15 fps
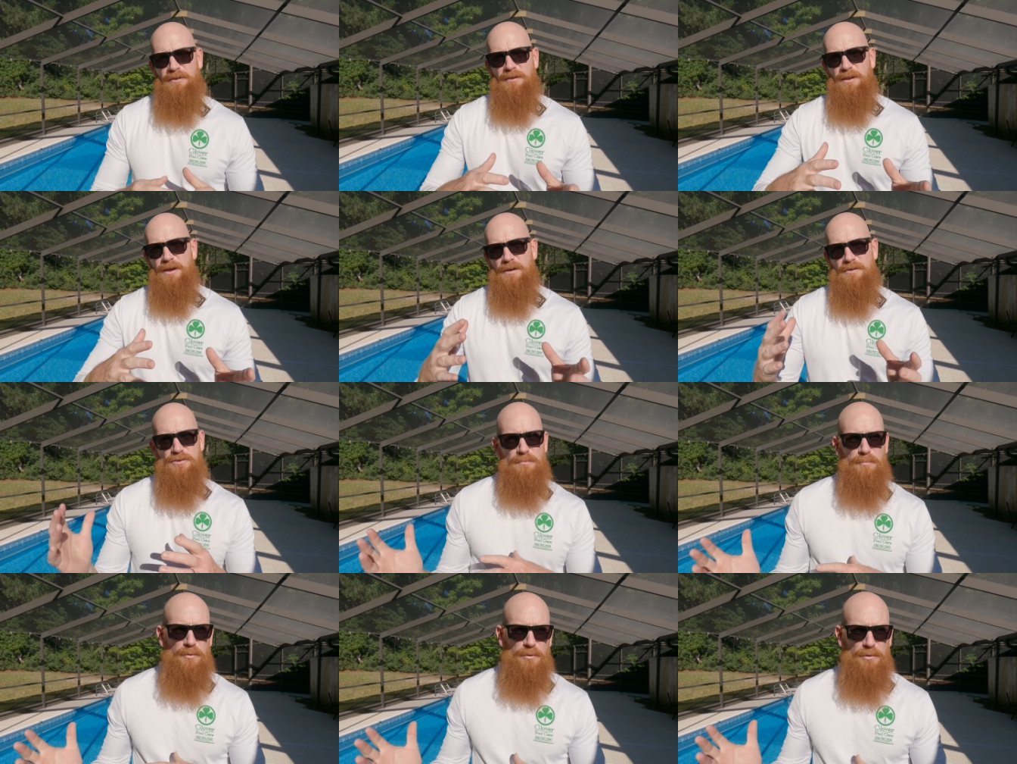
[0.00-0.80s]
it's a
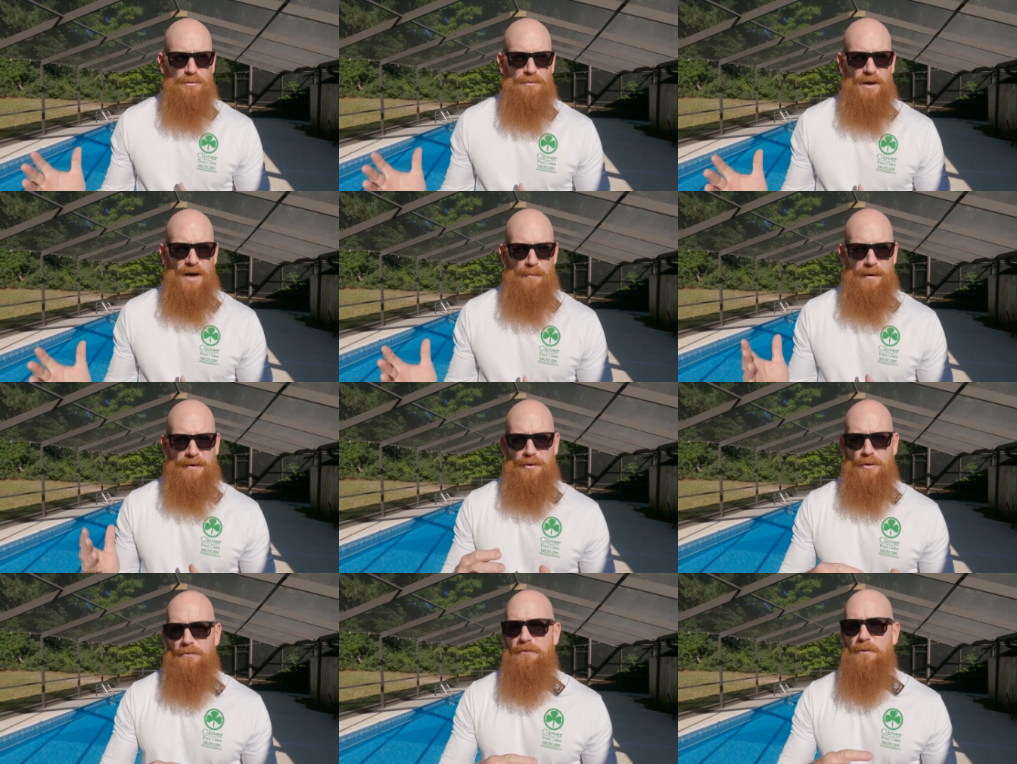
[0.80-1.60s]
larger pool, I
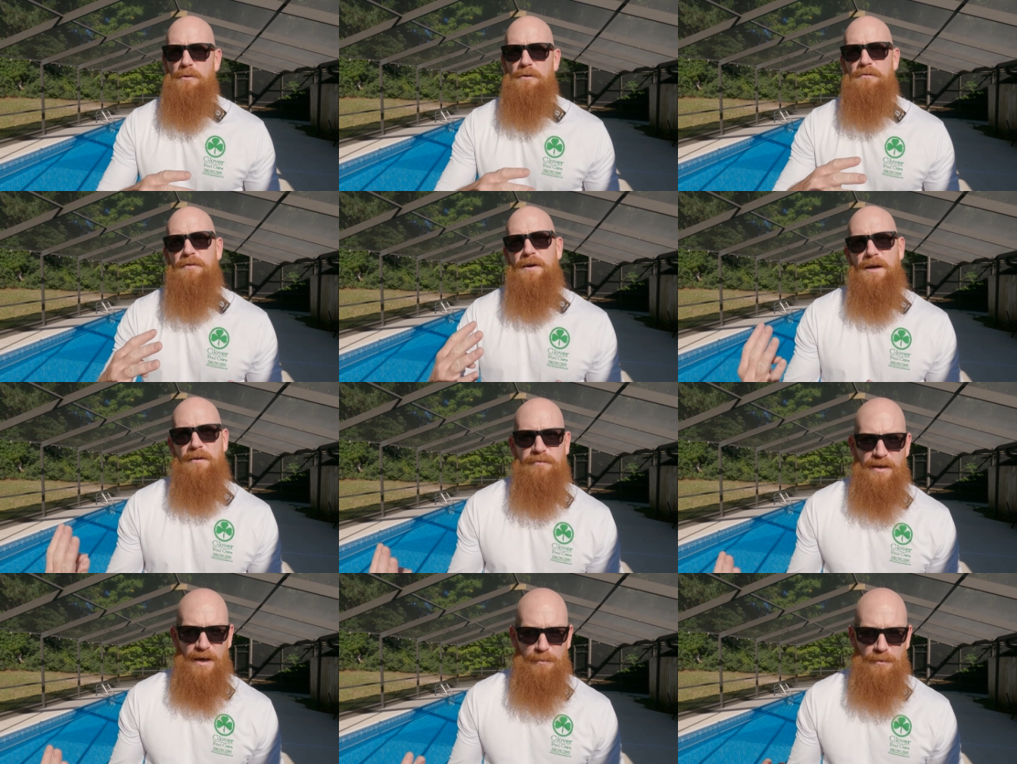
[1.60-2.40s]
might go 4 or
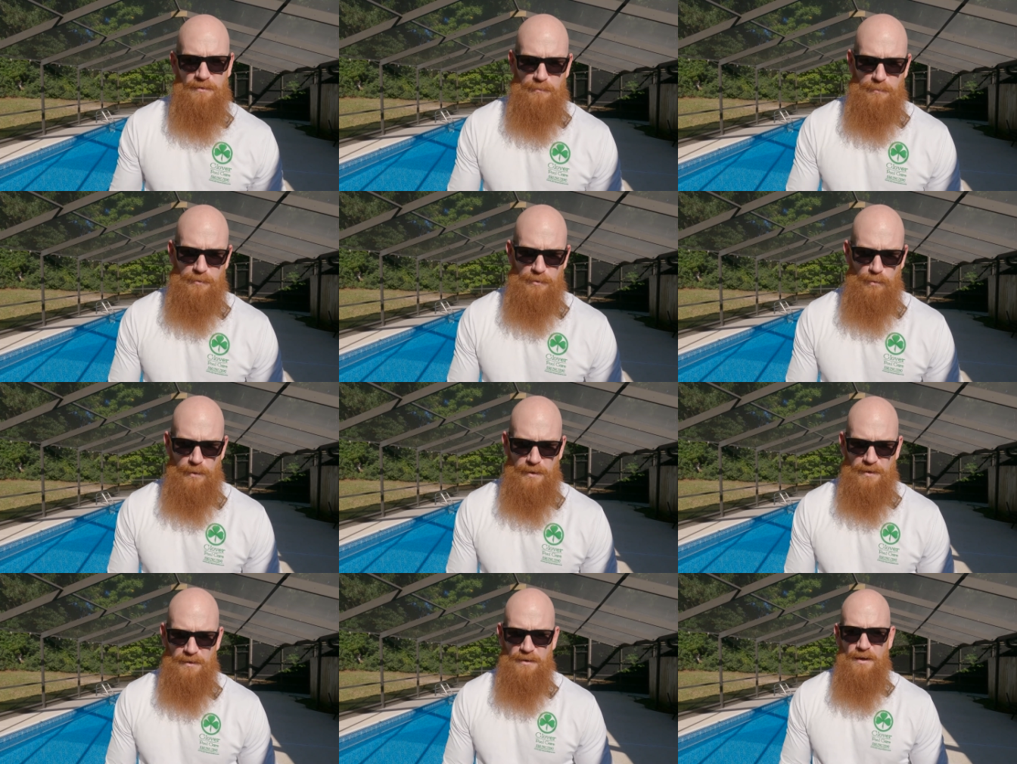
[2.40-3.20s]
5 tablets per
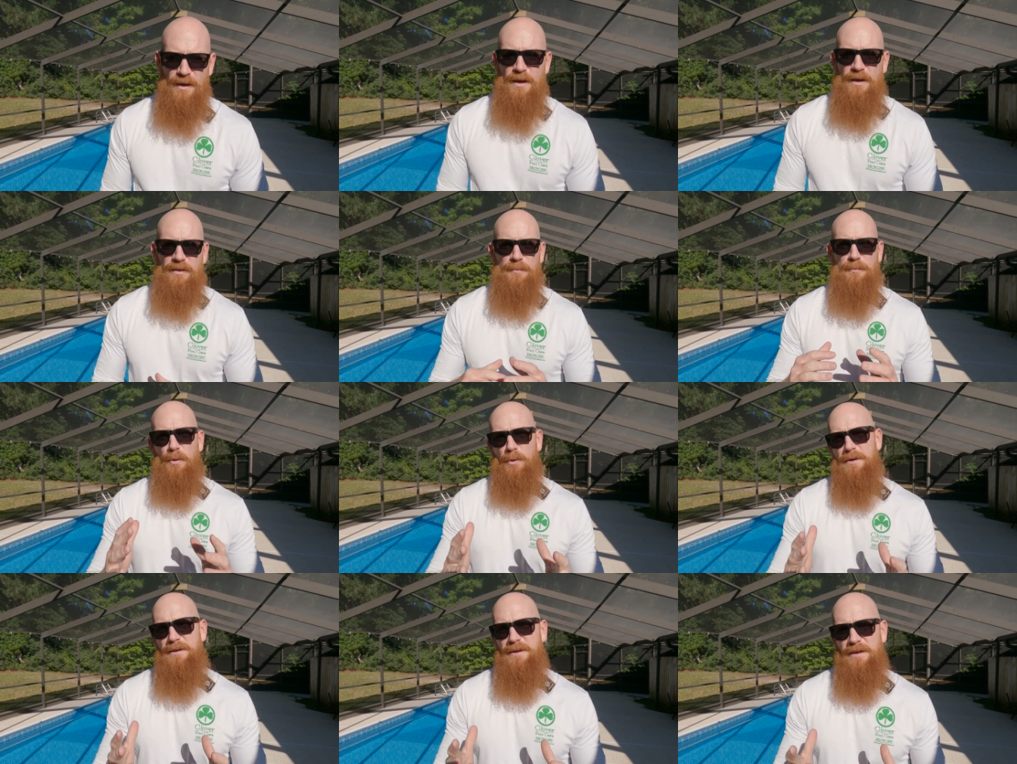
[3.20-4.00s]
week. The point